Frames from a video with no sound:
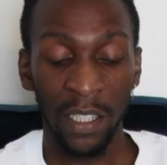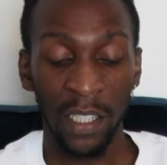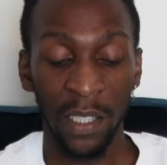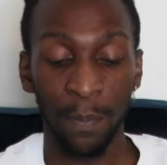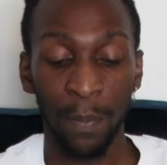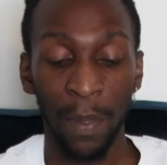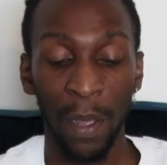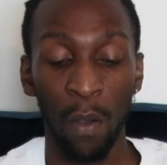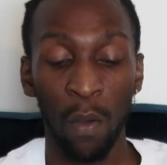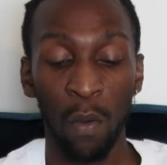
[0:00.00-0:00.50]

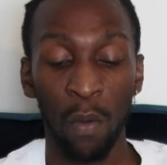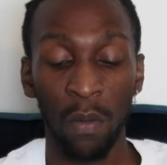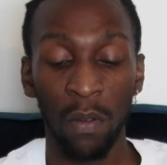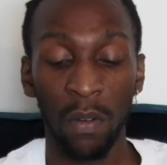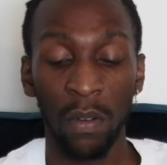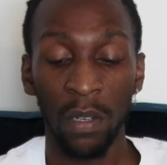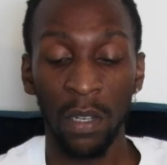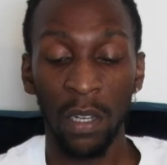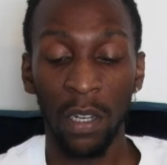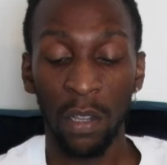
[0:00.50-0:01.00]
spell
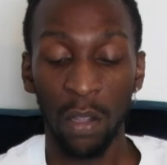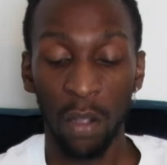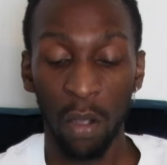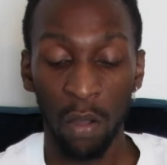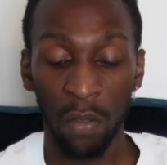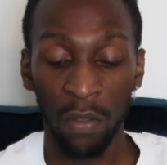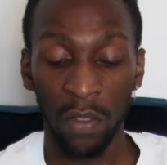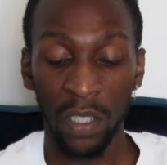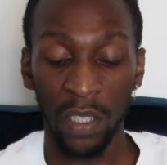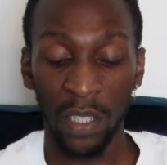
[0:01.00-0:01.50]

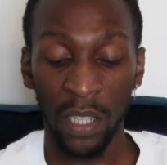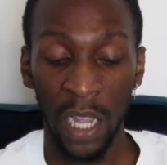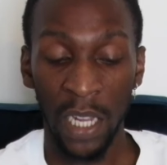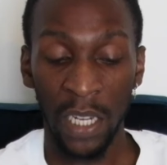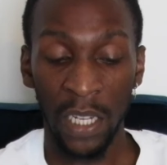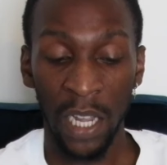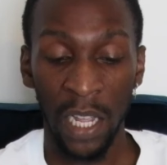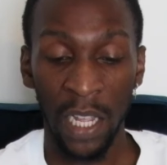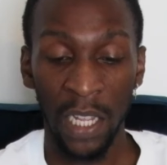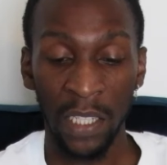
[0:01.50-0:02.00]
on the
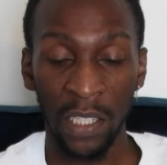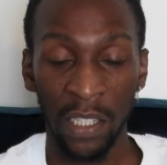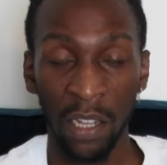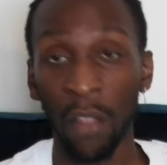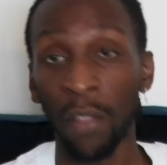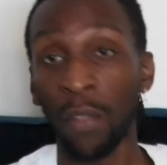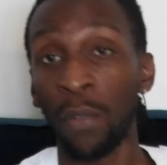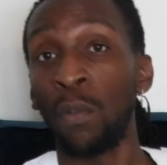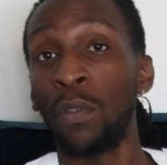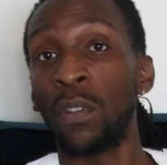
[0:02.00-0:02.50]
sidelines.
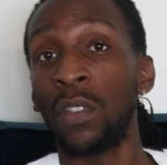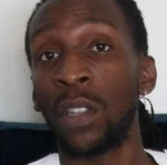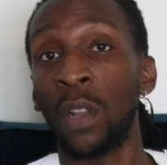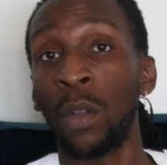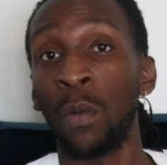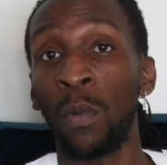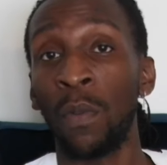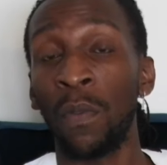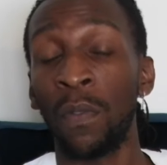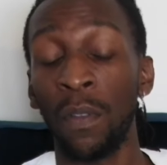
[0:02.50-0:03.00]
Our thoughts
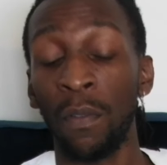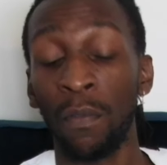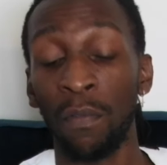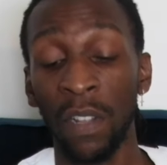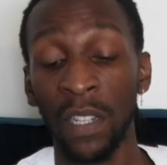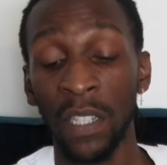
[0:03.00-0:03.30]
are with the